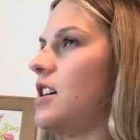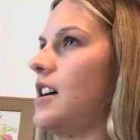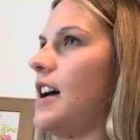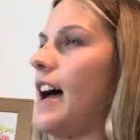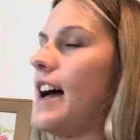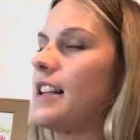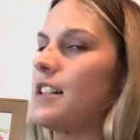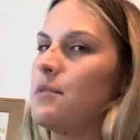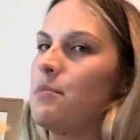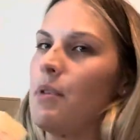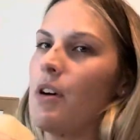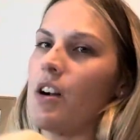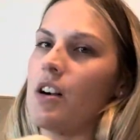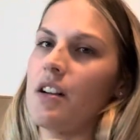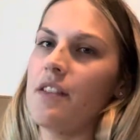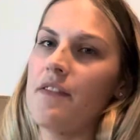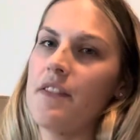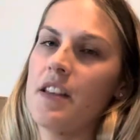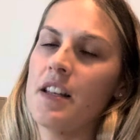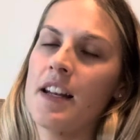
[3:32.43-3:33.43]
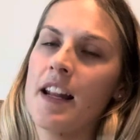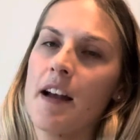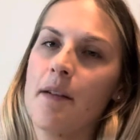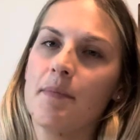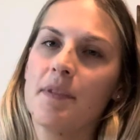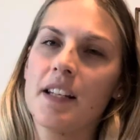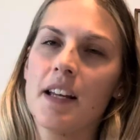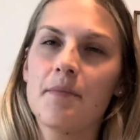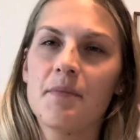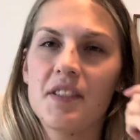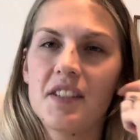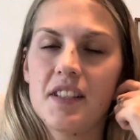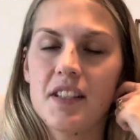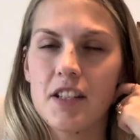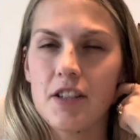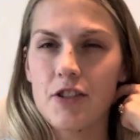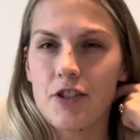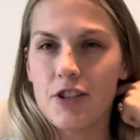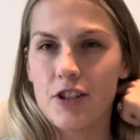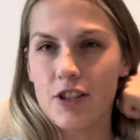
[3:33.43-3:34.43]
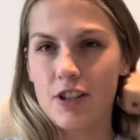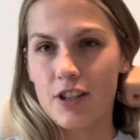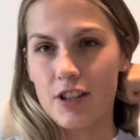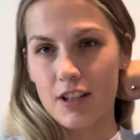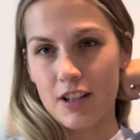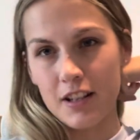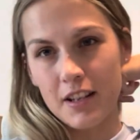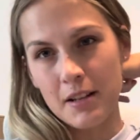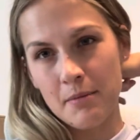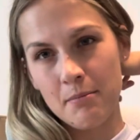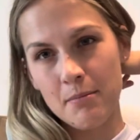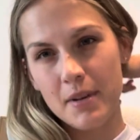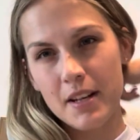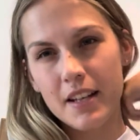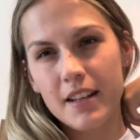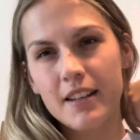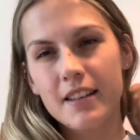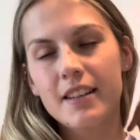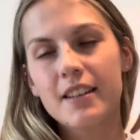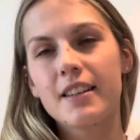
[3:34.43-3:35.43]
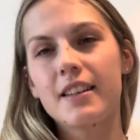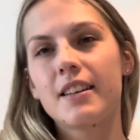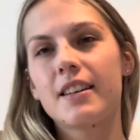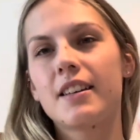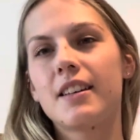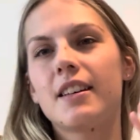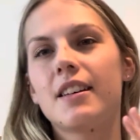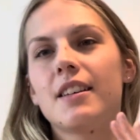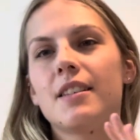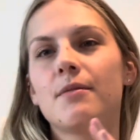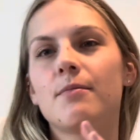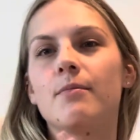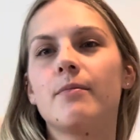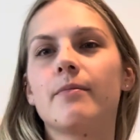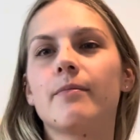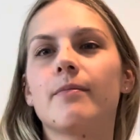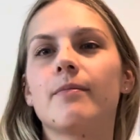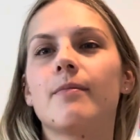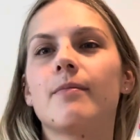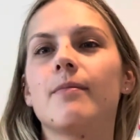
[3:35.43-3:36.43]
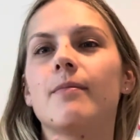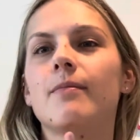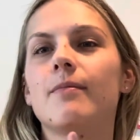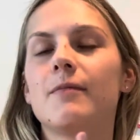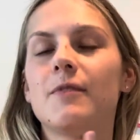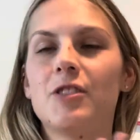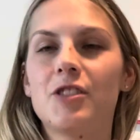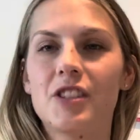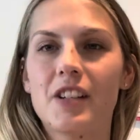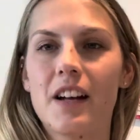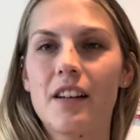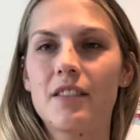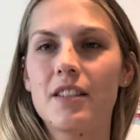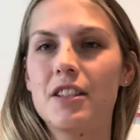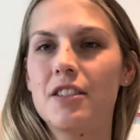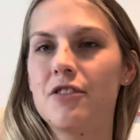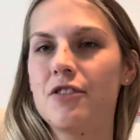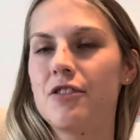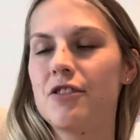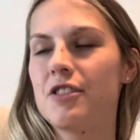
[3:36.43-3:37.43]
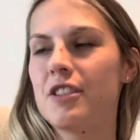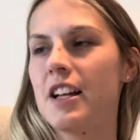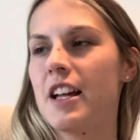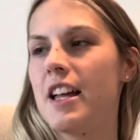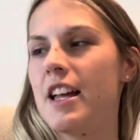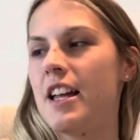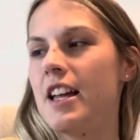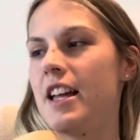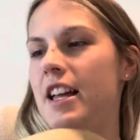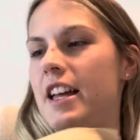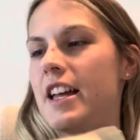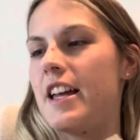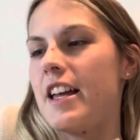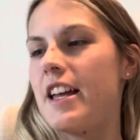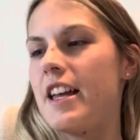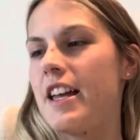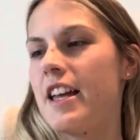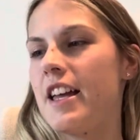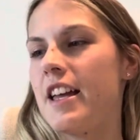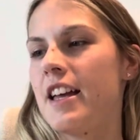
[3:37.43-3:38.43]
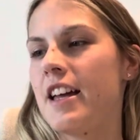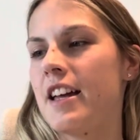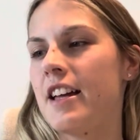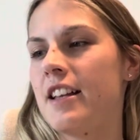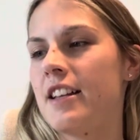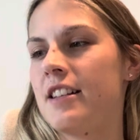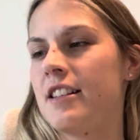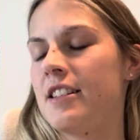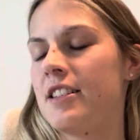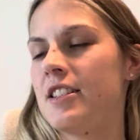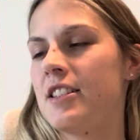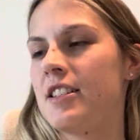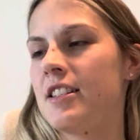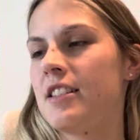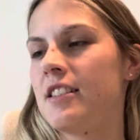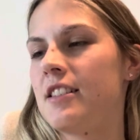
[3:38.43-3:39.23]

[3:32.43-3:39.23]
as part of the Naptime Stitcher Olympic challenge, and